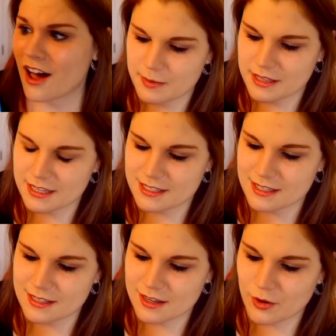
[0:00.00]
But this
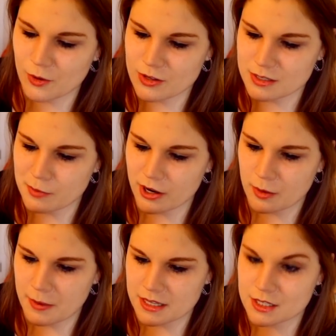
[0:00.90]
is the coolest part
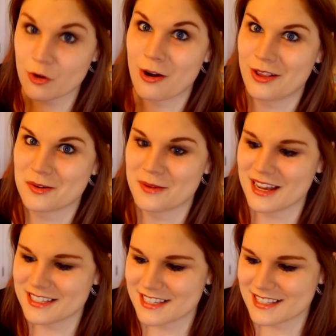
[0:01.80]
about
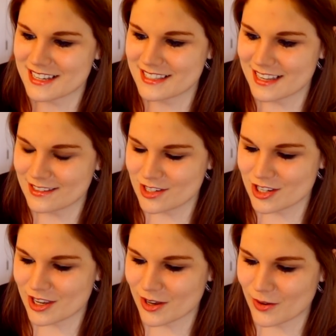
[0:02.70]
ScrawlrBox is they send
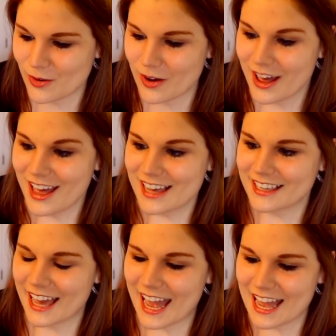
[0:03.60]
you
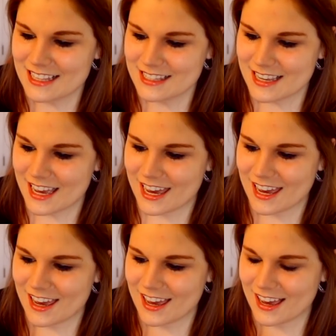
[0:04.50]

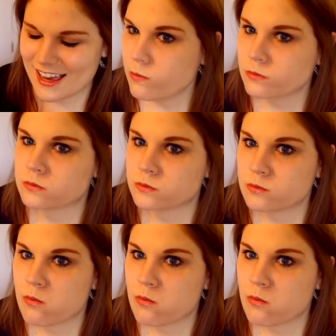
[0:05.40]
candy. Mm.